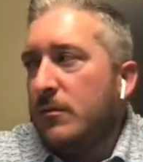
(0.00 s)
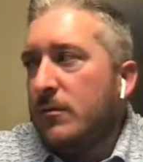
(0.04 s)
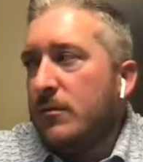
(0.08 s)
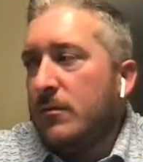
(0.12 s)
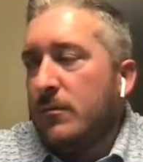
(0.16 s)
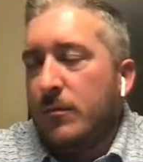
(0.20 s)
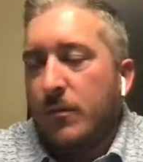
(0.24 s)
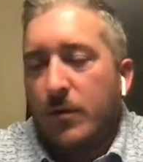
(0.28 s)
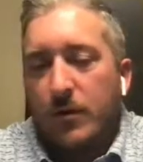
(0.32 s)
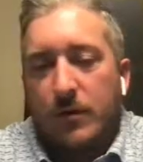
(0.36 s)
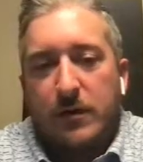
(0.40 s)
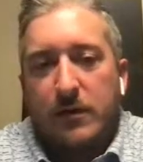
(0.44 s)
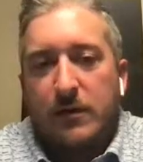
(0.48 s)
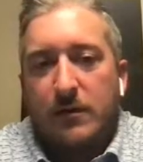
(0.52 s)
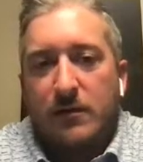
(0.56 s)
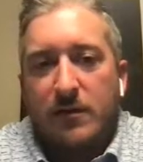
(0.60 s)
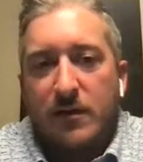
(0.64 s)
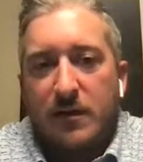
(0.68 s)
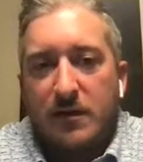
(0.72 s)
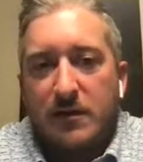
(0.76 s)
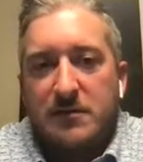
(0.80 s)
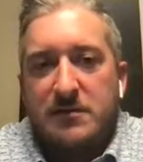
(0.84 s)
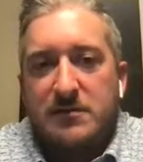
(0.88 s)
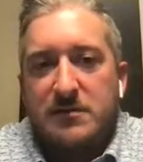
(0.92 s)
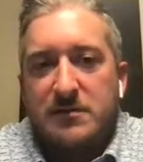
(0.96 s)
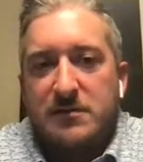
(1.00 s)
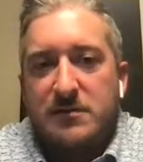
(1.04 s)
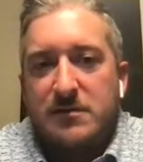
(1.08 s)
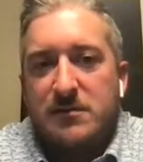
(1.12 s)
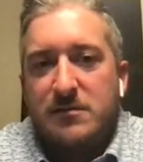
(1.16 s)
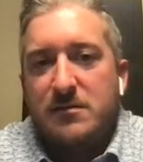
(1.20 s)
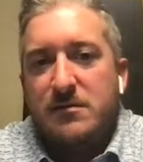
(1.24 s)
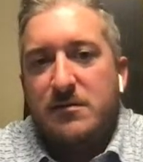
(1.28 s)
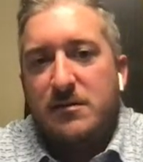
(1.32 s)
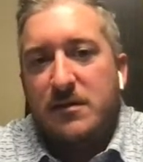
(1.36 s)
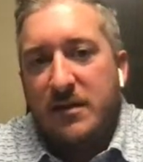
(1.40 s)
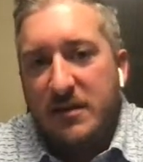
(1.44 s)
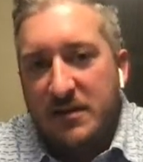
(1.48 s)
Working less
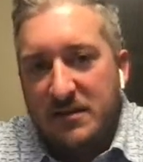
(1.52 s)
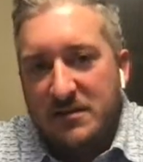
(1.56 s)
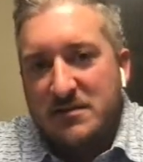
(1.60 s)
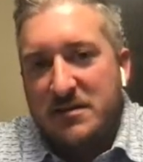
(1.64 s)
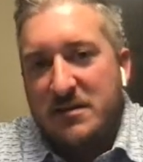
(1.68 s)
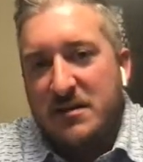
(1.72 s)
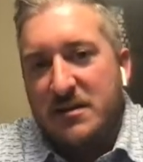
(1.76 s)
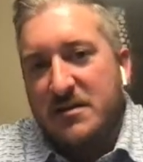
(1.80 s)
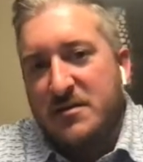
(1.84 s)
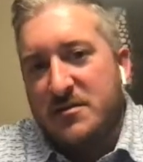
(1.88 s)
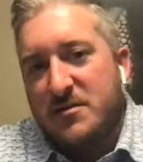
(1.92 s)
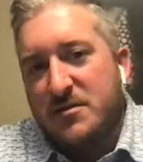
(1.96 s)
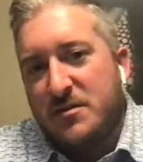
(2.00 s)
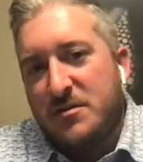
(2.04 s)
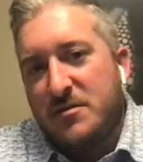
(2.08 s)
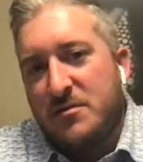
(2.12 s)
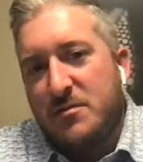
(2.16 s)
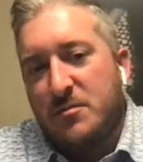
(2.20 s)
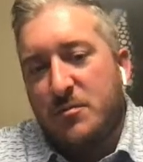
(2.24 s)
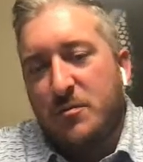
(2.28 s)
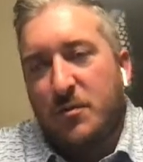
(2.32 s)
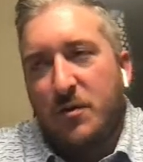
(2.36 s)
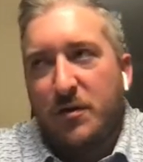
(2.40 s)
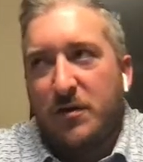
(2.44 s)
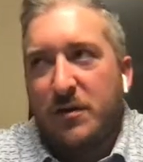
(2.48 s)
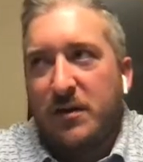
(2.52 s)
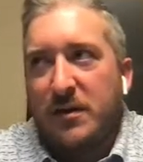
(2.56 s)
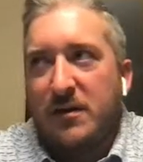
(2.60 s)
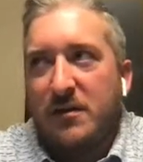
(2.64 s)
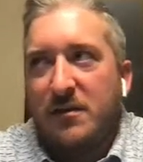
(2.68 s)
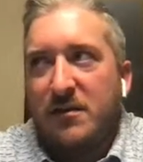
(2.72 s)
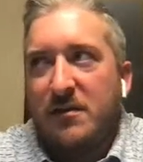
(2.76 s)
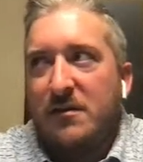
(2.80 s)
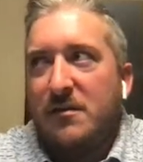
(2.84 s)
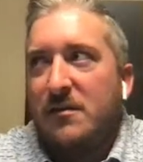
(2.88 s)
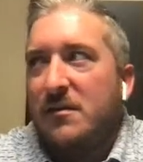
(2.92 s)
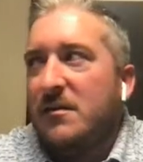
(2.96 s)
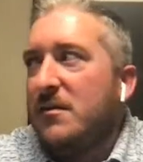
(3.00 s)
is the issue.
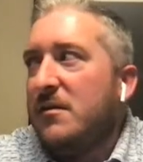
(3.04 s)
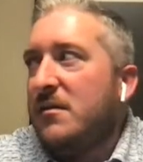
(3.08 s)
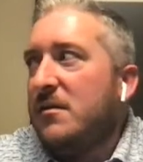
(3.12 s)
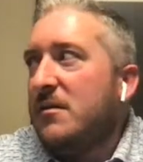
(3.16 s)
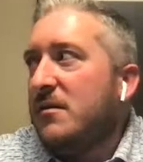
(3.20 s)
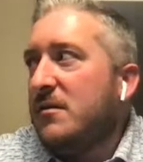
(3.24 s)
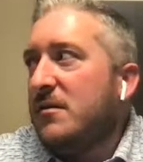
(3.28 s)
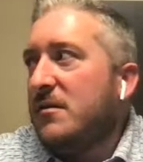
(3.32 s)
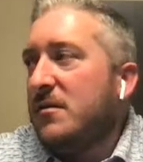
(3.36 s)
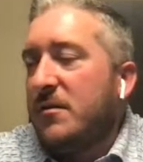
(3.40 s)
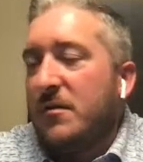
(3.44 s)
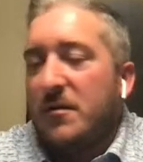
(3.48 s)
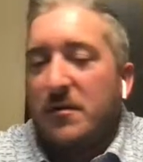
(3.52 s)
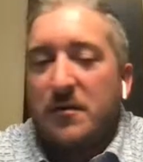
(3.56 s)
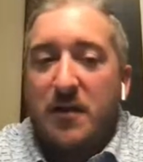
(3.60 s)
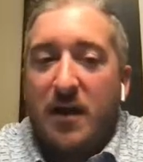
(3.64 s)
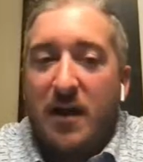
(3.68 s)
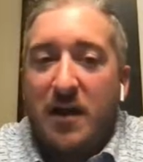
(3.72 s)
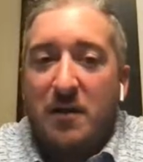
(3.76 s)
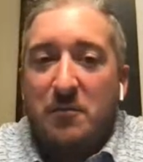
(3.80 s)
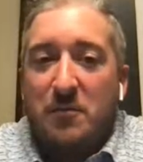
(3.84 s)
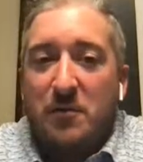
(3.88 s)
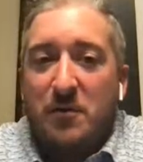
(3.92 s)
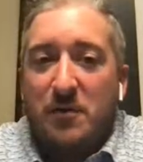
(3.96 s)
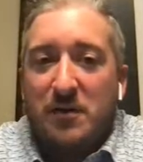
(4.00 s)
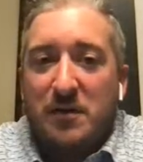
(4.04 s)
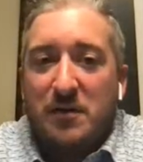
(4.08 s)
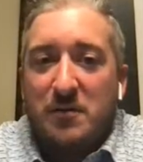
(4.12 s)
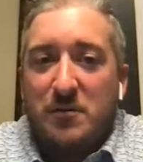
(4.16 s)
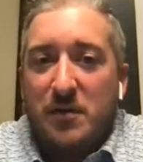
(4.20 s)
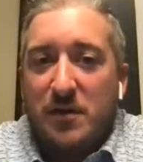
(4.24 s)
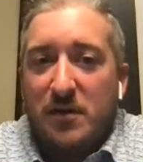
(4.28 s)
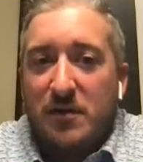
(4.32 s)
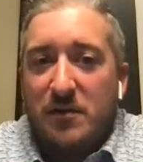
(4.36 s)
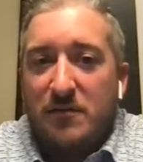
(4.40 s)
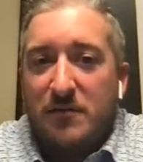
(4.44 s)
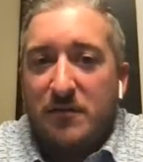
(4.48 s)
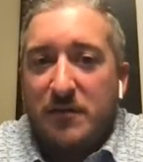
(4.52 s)
Working or not working
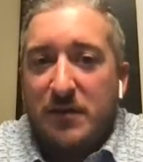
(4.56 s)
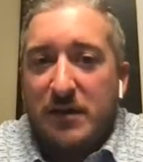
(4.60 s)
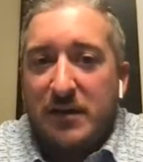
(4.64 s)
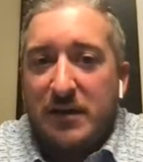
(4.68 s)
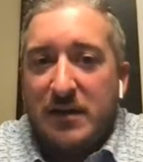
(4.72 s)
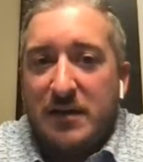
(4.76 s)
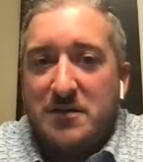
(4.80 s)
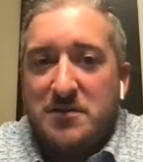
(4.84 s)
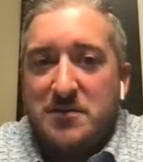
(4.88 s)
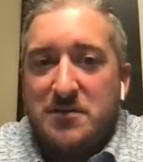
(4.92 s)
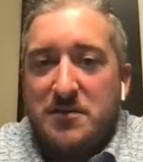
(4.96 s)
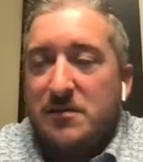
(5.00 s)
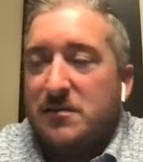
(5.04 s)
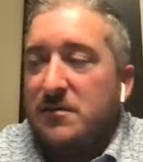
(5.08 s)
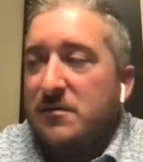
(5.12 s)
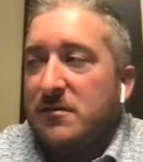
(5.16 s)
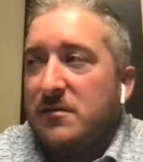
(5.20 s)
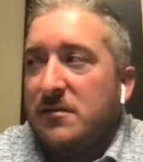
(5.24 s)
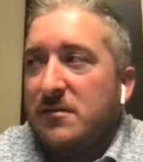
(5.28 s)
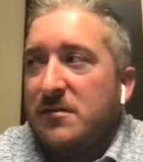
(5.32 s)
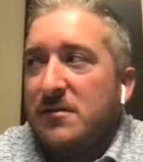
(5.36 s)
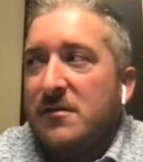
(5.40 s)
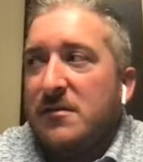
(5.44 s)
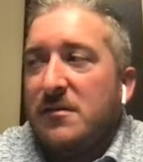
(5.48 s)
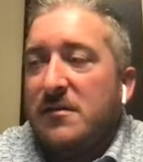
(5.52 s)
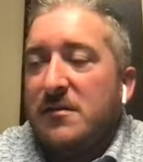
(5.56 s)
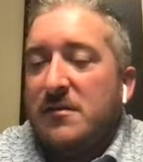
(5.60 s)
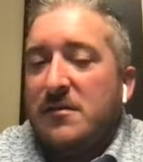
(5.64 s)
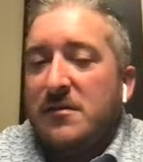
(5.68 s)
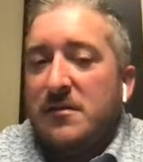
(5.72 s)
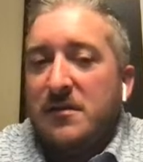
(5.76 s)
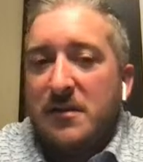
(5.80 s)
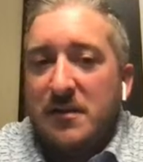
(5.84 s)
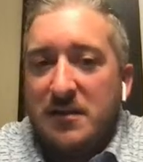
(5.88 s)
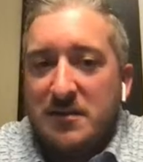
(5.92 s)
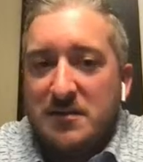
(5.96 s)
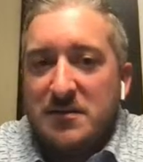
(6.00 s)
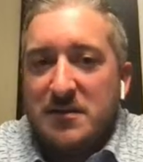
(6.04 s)
while on vacation
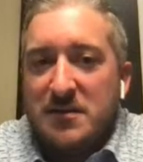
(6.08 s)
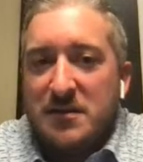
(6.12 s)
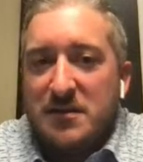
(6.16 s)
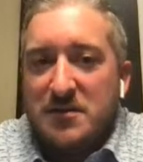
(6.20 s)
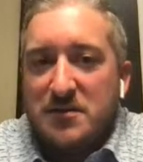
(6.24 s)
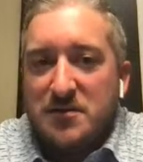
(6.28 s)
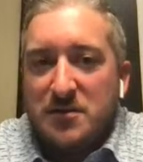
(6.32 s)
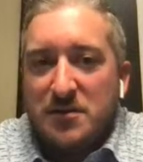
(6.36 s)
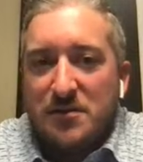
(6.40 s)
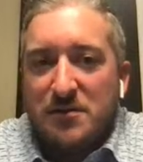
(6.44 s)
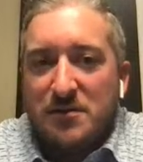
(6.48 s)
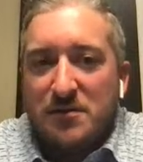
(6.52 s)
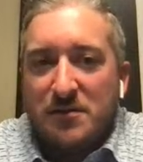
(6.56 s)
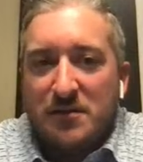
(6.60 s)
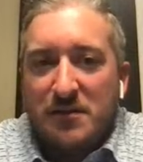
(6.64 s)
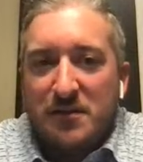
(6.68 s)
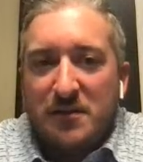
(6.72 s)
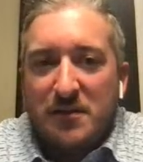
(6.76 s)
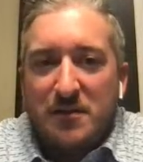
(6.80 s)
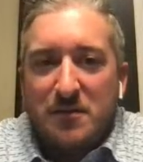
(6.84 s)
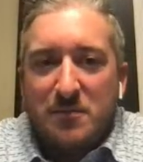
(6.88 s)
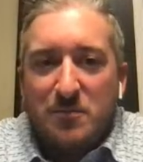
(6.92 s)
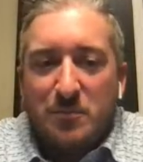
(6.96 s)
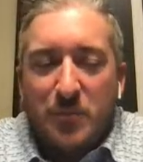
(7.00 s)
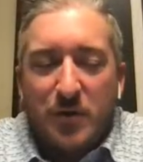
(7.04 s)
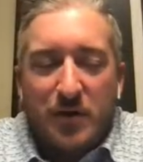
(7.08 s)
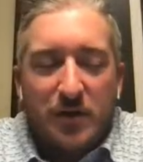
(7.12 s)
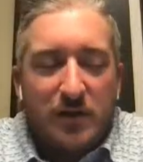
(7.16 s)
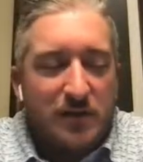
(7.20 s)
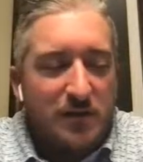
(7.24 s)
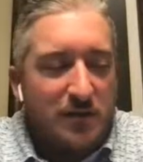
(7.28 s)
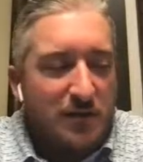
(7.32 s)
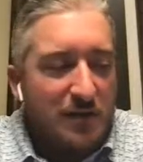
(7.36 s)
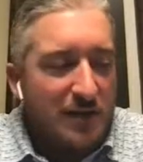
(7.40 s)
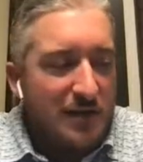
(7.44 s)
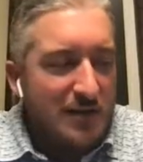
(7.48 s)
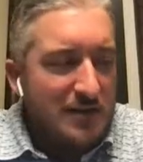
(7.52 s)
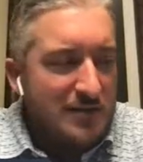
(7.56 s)
is the issue. But you
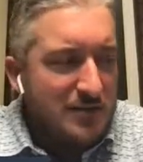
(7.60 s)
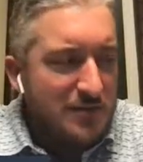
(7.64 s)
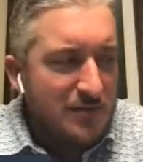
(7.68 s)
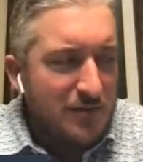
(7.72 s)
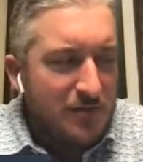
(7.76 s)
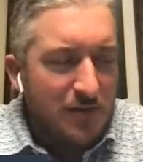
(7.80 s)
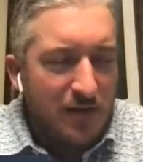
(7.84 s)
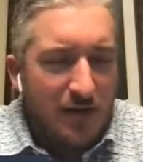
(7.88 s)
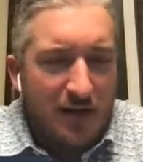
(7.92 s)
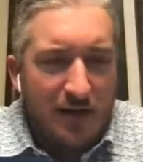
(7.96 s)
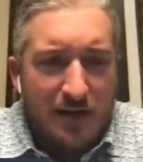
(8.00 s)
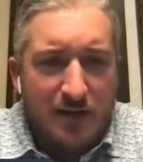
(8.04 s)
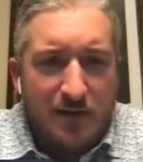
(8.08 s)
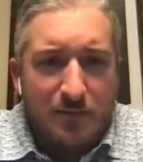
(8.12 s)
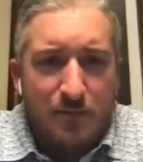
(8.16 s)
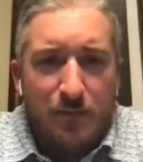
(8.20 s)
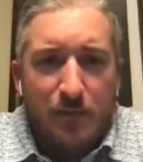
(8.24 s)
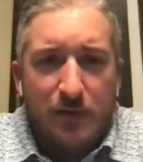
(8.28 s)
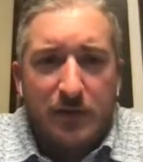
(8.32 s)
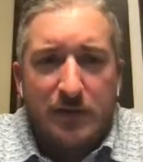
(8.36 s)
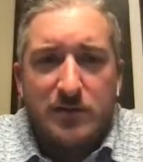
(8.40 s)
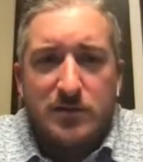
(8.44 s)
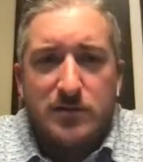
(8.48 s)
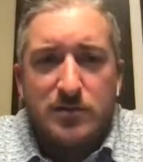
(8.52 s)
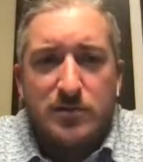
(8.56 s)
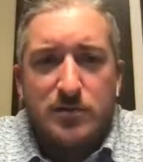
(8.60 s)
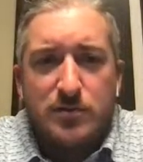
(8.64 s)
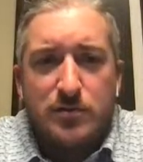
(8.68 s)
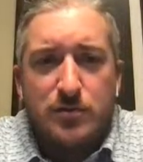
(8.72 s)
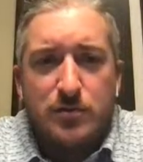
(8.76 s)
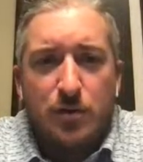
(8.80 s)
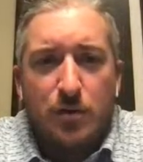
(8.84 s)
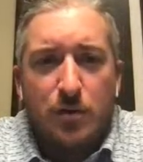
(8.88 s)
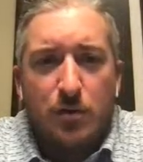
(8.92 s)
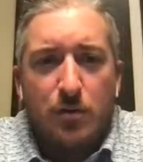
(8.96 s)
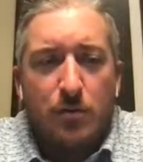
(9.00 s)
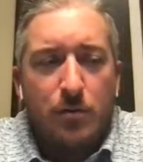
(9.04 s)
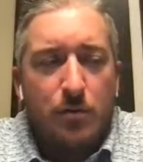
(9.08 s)
guys, dude, I am like
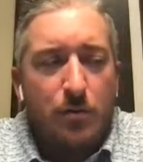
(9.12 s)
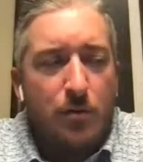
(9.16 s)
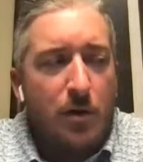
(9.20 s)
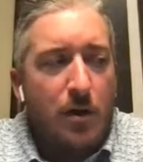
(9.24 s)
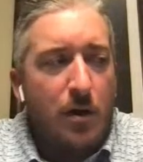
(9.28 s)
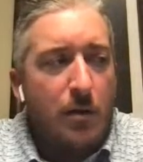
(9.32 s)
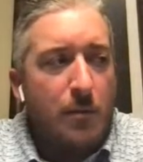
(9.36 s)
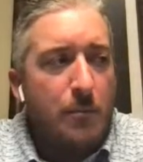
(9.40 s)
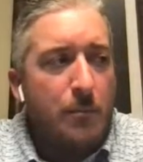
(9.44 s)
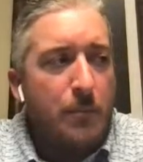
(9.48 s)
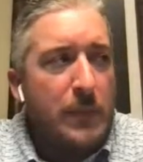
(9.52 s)
so